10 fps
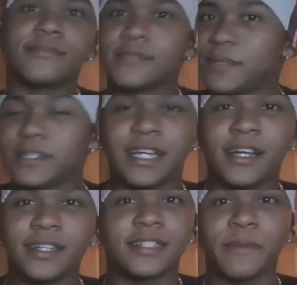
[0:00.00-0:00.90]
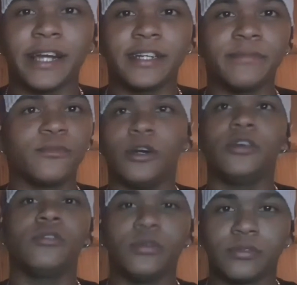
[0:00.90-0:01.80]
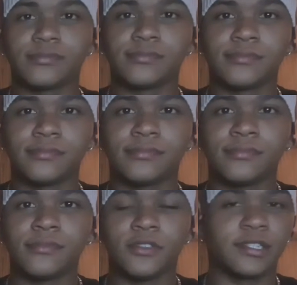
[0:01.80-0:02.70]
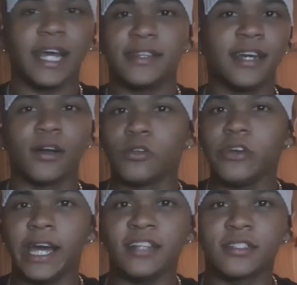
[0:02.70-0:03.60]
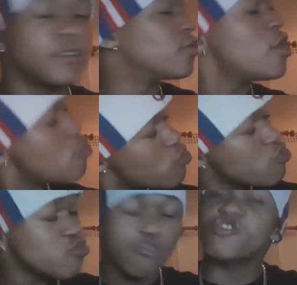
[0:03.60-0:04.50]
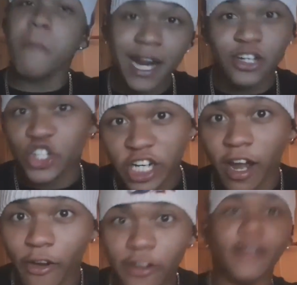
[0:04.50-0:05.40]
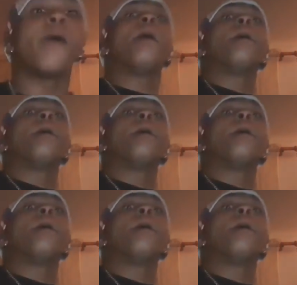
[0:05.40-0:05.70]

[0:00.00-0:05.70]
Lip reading: Someone tell you to smack them? What do? You stand there and hold your hands. No, you smack the shit out of it.